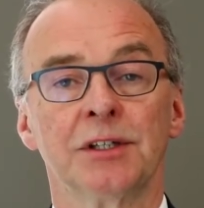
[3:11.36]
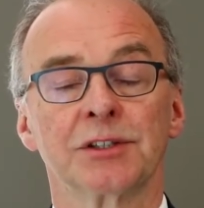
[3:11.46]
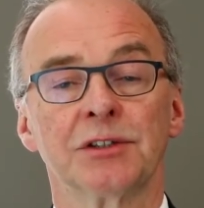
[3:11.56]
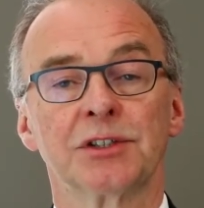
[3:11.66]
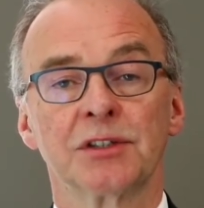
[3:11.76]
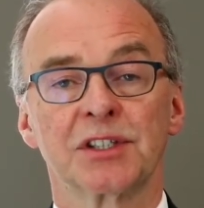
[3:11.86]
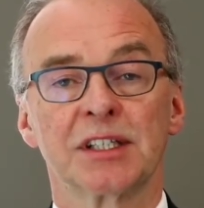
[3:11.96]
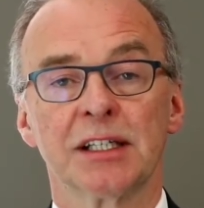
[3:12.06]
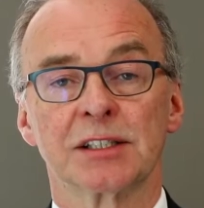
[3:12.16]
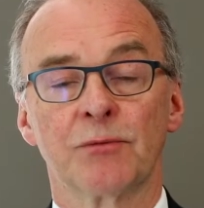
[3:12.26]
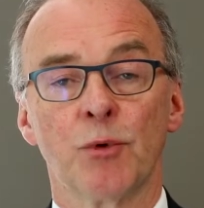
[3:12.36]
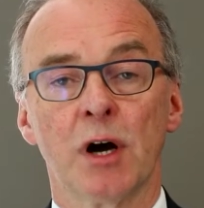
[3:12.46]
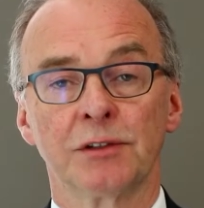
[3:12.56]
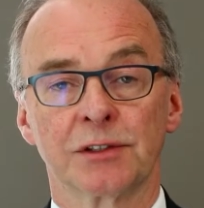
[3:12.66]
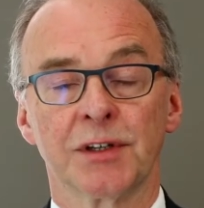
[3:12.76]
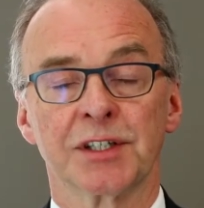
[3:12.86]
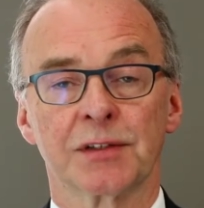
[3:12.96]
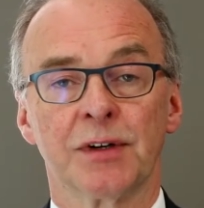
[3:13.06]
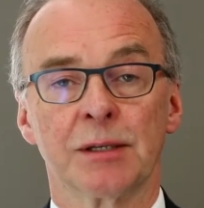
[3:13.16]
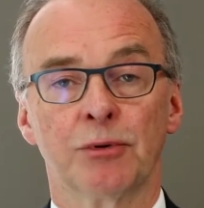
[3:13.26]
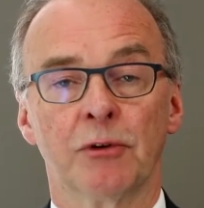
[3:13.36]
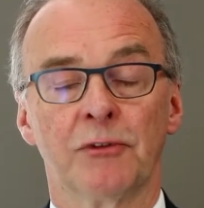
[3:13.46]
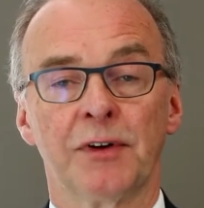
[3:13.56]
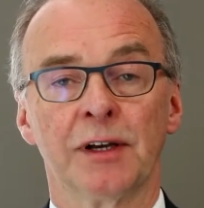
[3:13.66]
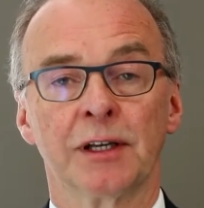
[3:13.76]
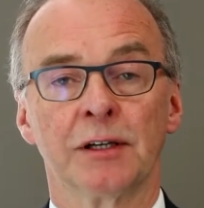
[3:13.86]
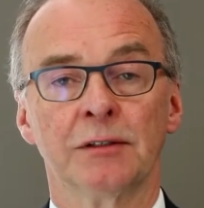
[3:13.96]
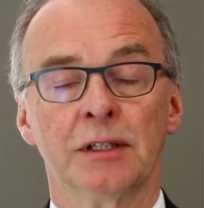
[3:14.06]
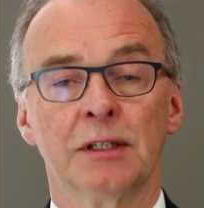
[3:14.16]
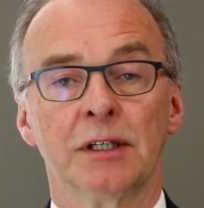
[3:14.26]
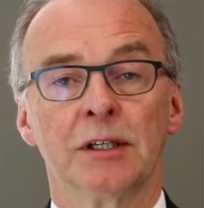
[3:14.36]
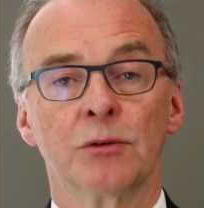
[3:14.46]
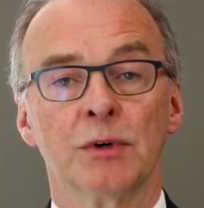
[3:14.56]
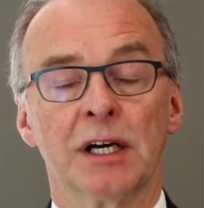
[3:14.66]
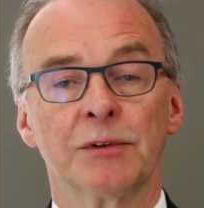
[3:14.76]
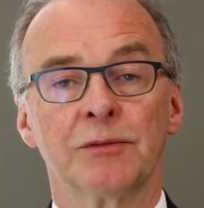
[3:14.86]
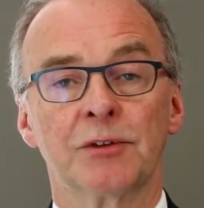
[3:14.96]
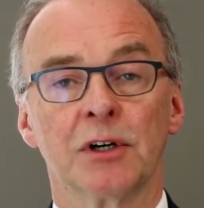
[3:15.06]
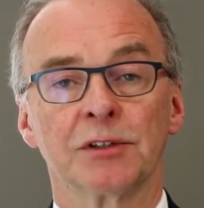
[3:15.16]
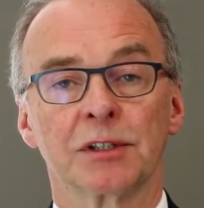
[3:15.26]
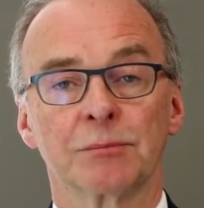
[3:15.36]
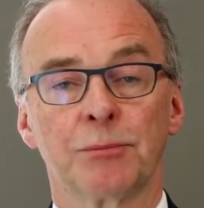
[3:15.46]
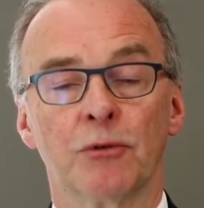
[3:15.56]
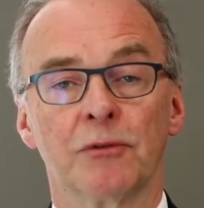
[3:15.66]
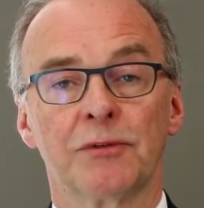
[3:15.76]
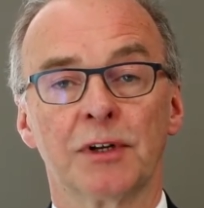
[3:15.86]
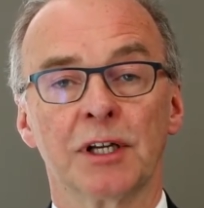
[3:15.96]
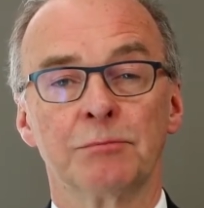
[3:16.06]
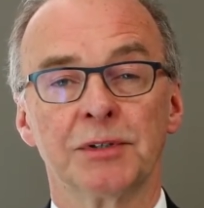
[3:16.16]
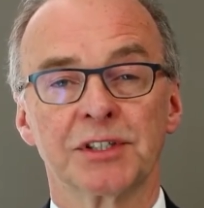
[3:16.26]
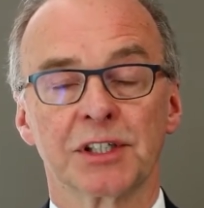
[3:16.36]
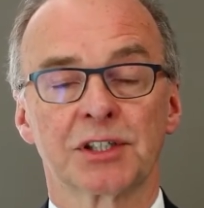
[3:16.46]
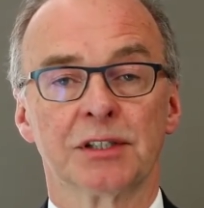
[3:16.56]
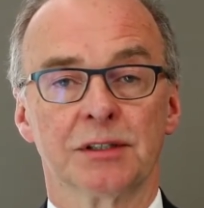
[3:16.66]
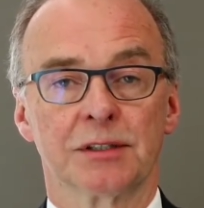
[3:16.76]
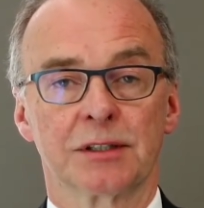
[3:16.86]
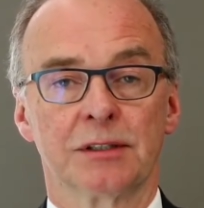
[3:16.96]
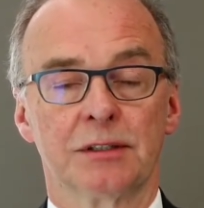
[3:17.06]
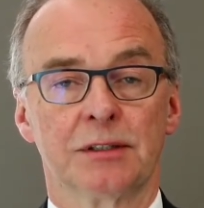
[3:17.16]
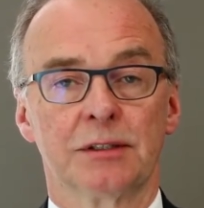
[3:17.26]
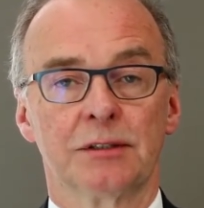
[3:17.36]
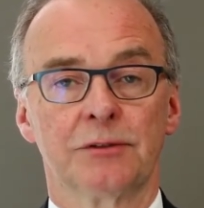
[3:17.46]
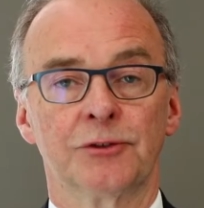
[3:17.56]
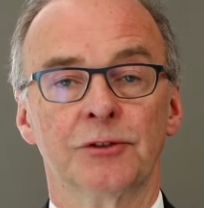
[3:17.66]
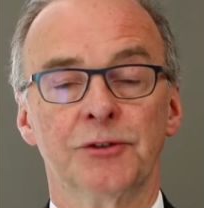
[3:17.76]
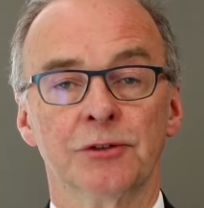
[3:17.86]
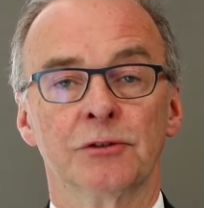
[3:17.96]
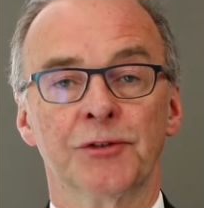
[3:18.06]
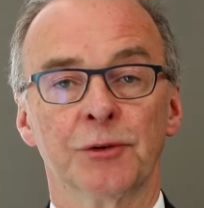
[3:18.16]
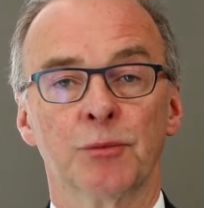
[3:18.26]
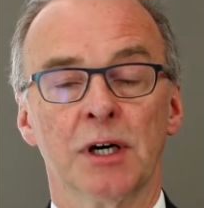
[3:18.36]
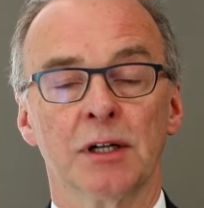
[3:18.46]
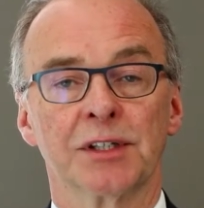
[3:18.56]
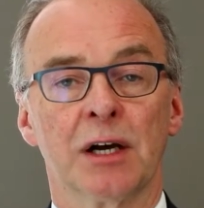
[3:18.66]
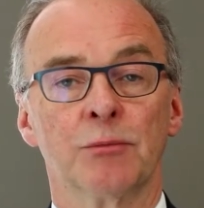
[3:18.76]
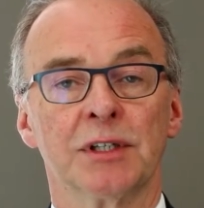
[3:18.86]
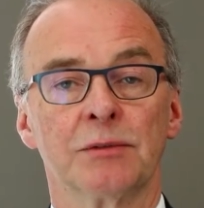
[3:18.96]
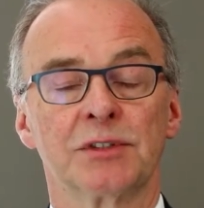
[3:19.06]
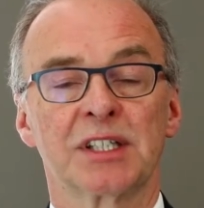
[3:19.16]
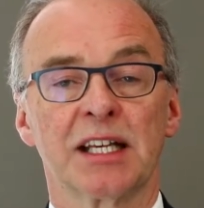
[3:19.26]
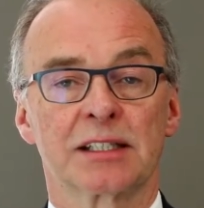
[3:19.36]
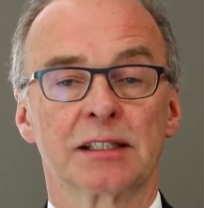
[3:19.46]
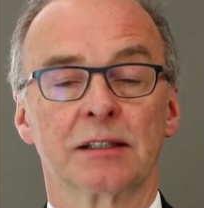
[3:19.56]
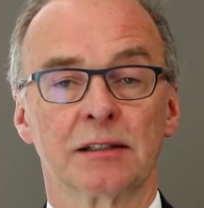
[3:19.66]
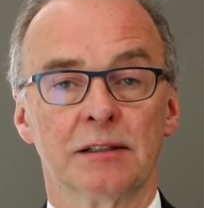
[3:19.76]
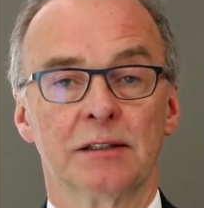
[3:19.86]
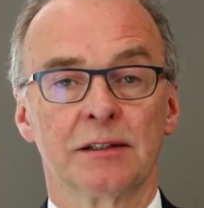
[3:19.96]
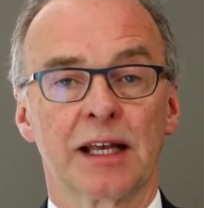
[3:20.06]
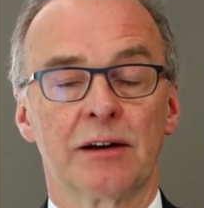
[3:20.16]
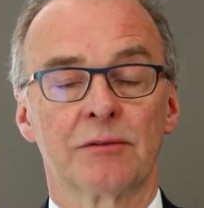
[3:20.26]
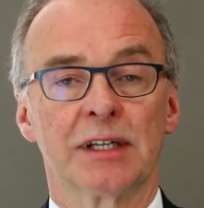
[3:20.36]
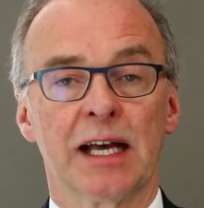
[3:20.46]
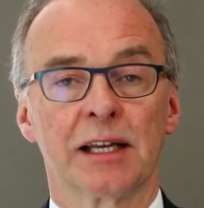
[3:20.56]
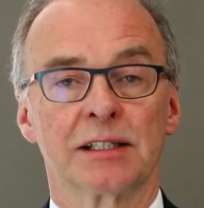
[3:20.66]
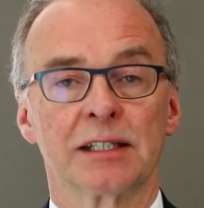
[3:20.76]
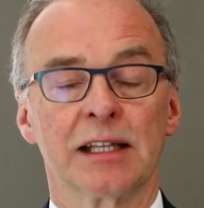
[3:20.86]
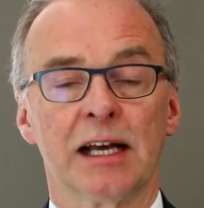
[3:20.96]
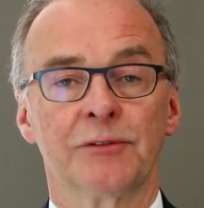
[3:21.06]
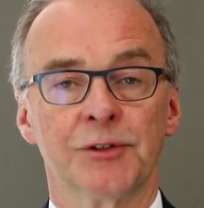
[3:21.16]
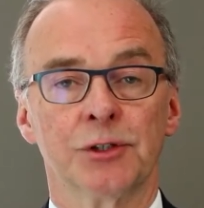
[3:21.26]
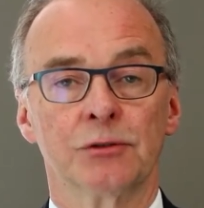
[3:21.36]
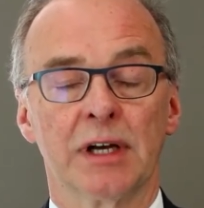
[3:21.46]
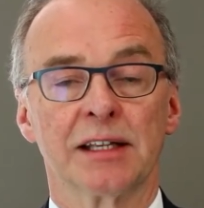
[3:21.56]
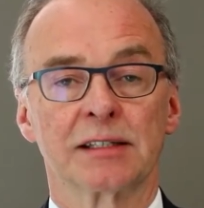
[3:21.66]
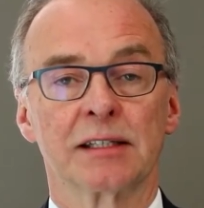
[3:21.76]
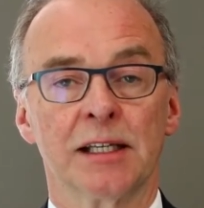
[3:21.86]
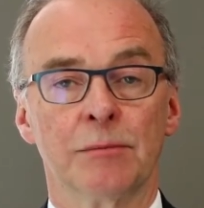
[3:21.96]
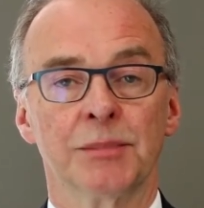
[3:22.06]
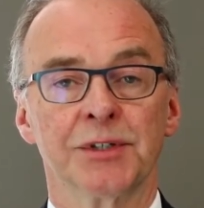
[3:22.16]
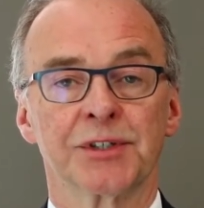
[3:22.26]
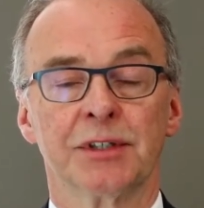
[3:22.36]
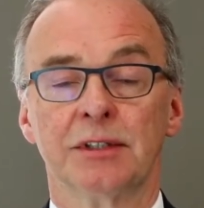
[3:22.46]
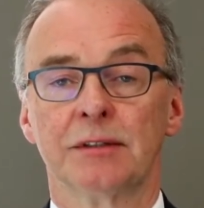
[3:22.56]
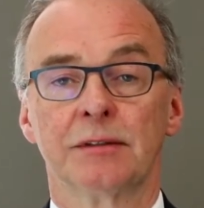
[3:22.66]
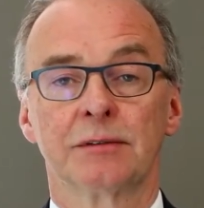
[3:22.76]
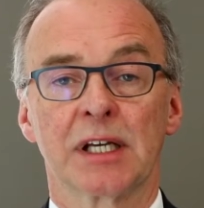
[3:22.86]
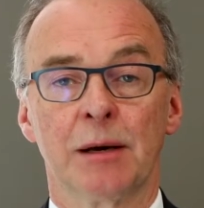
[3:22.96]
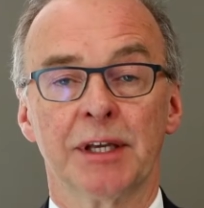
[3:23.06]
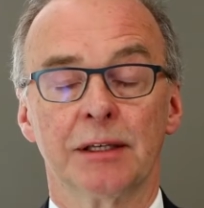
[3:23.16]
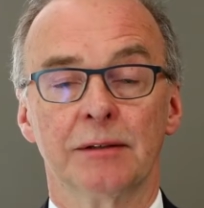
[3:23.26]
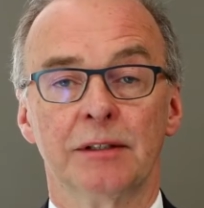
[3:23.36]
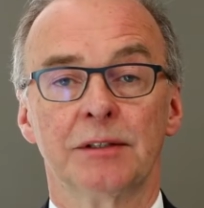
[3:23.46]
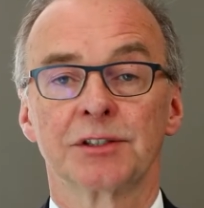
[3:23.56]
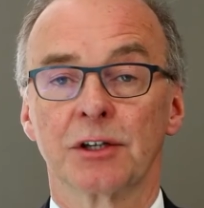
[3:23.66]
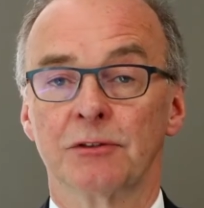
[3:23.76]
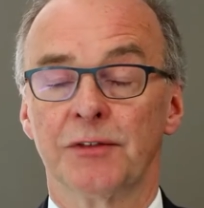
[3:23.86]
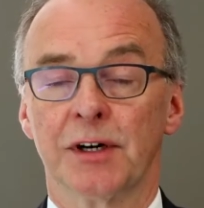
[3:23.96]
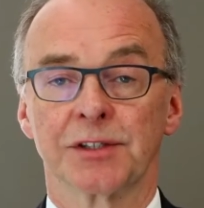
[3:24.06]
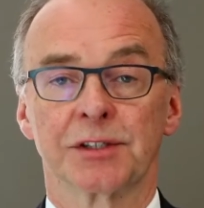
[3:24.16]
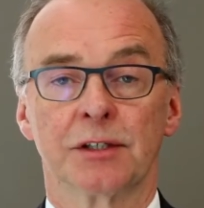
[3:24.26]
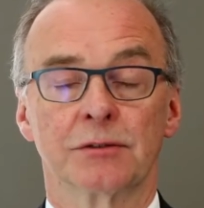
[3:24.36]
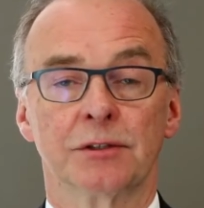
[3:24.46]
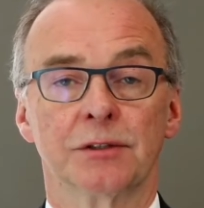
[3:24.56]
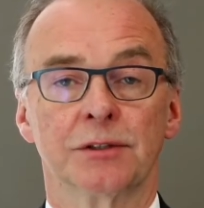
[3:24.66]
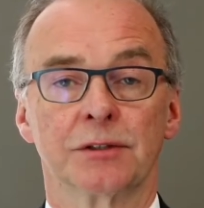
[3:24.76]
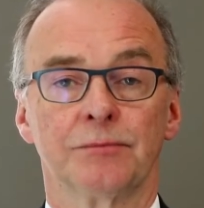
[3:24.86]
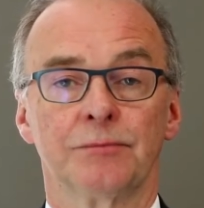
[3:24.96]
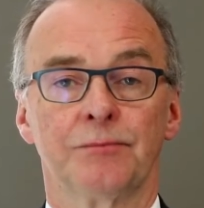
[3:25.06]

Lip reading: So as you can see, it's a well-diversified portfolio where we've got the portfolio positioned for a view of the world, and we're testing that reality, that view, as the numbers come in. So far, so good.